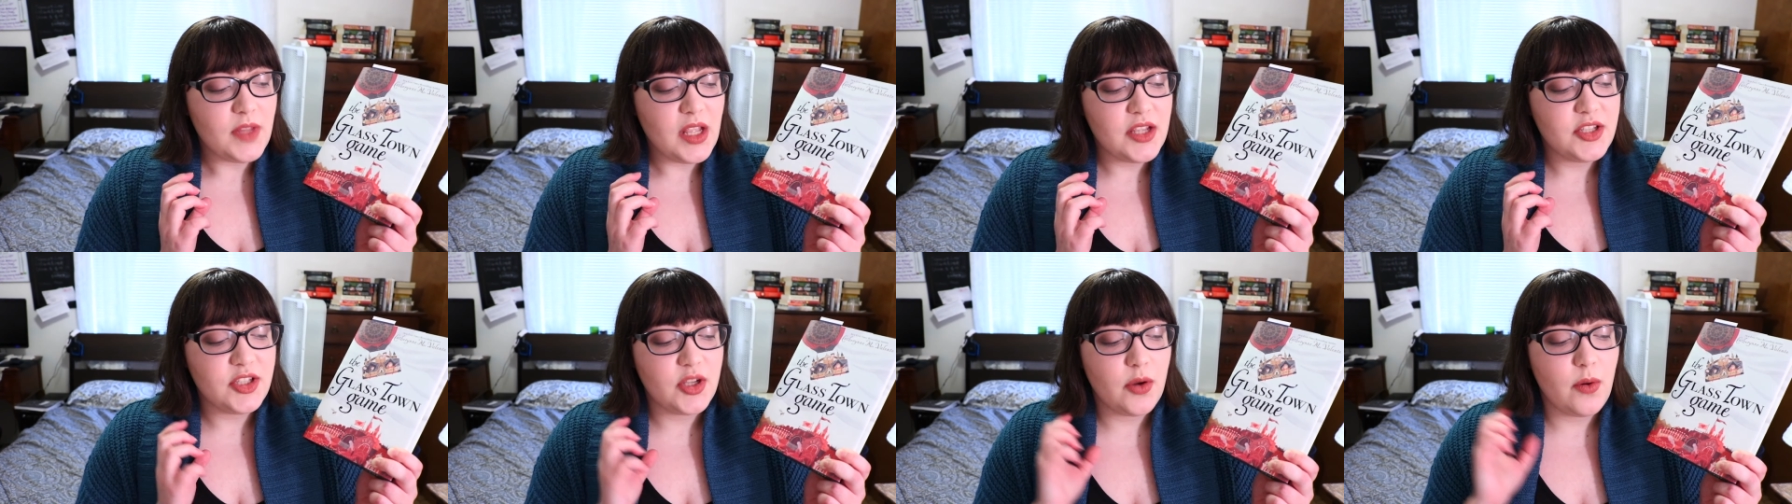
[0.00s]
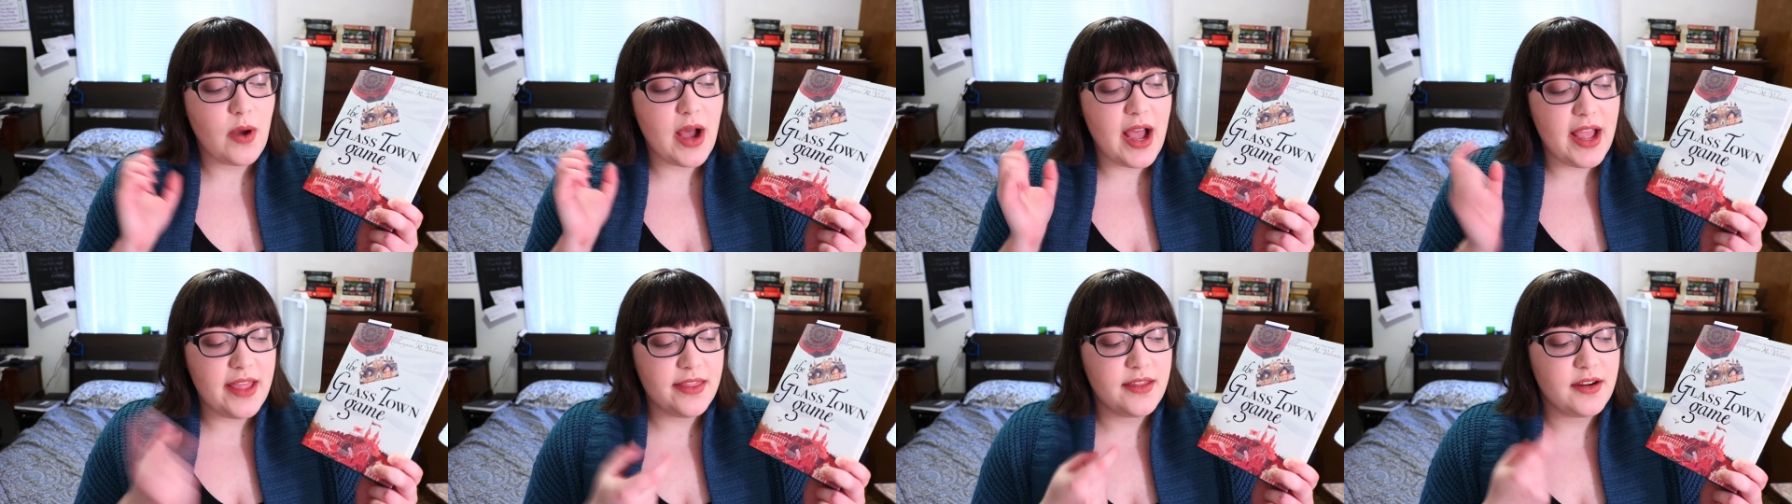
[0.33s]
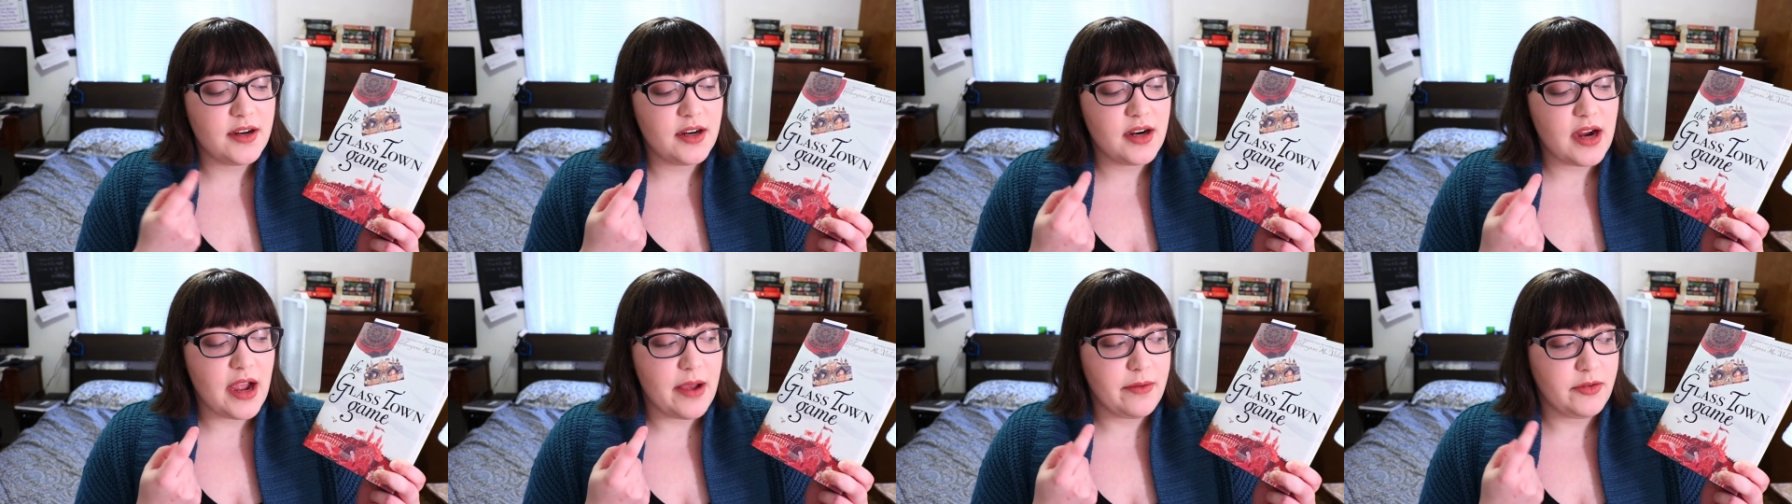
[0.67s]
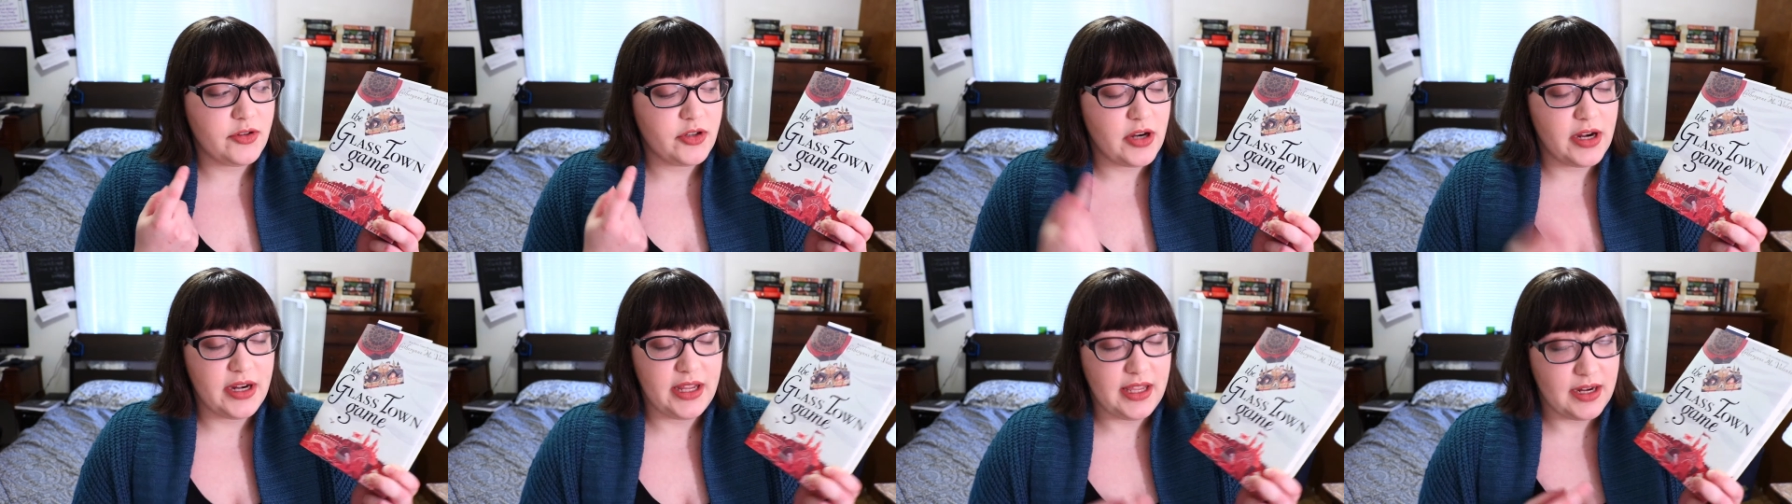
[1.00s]
So either I will
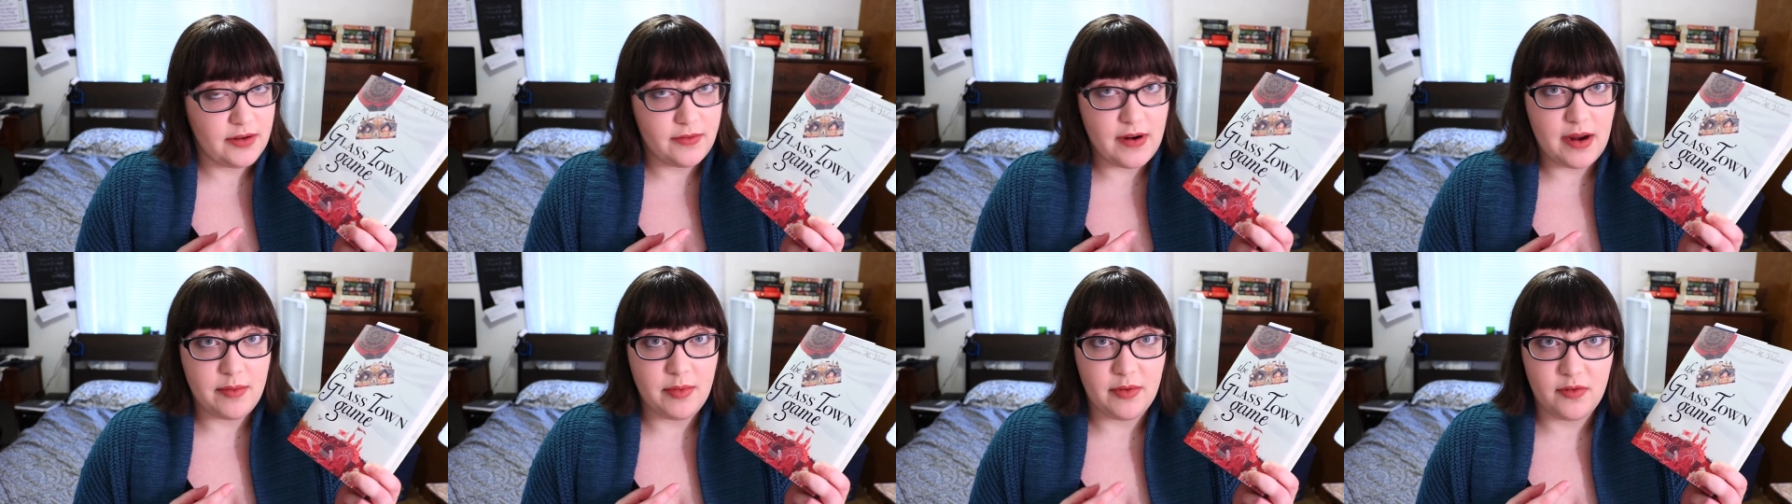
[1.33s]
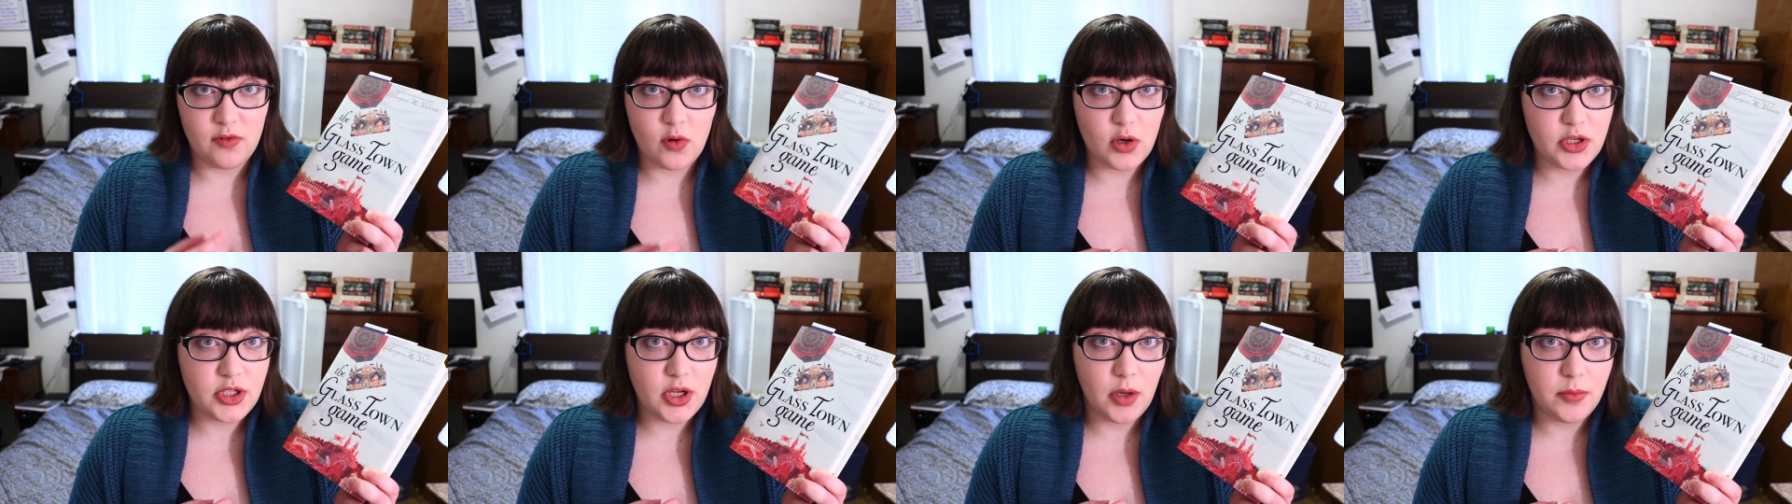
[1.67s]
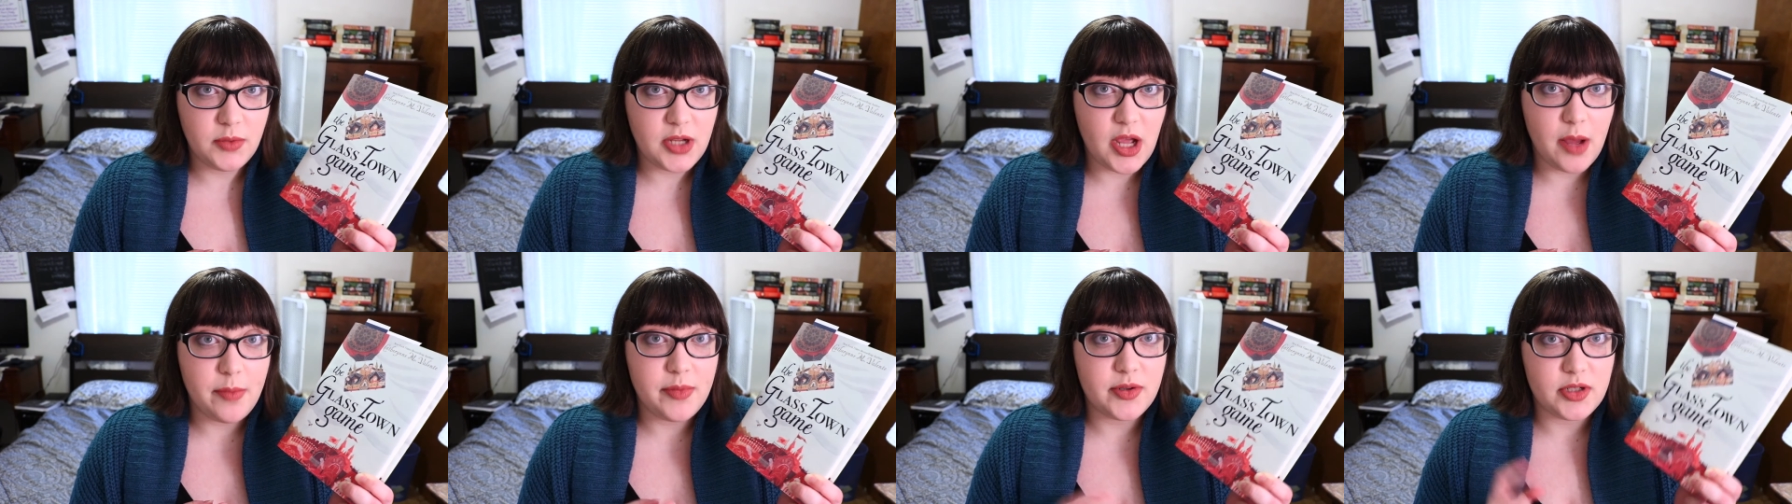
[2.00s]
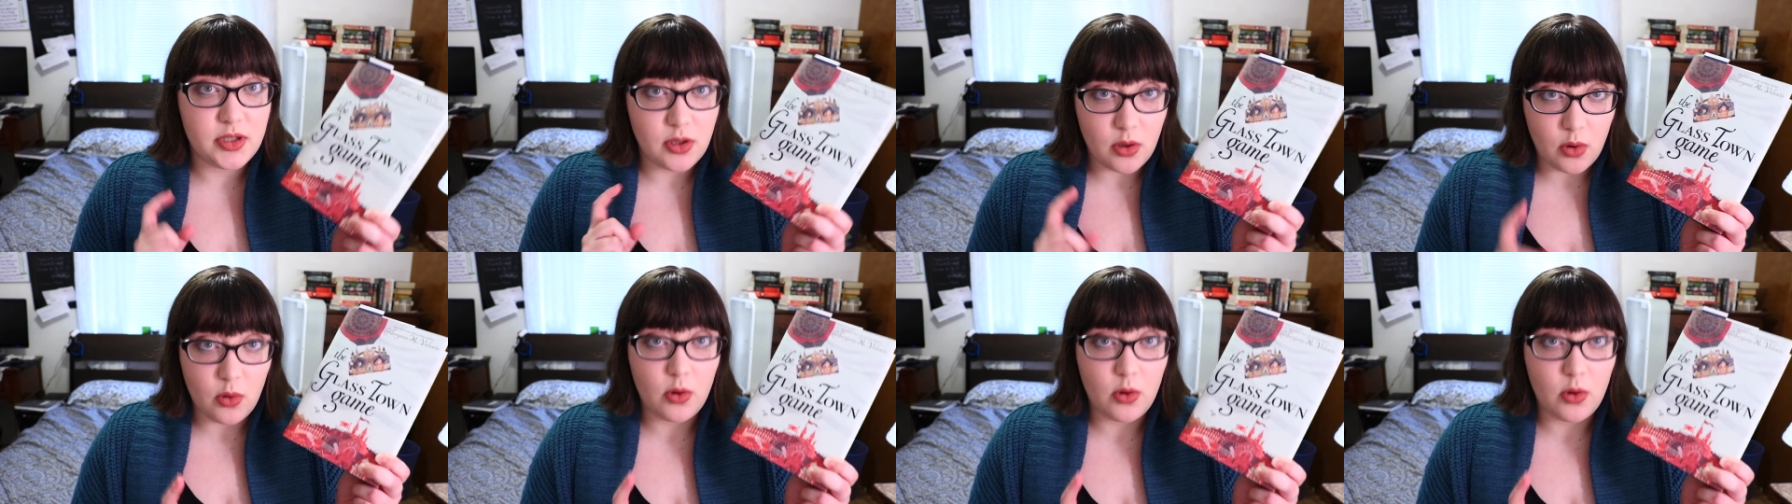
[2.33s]
try to get it read before Tome Topple,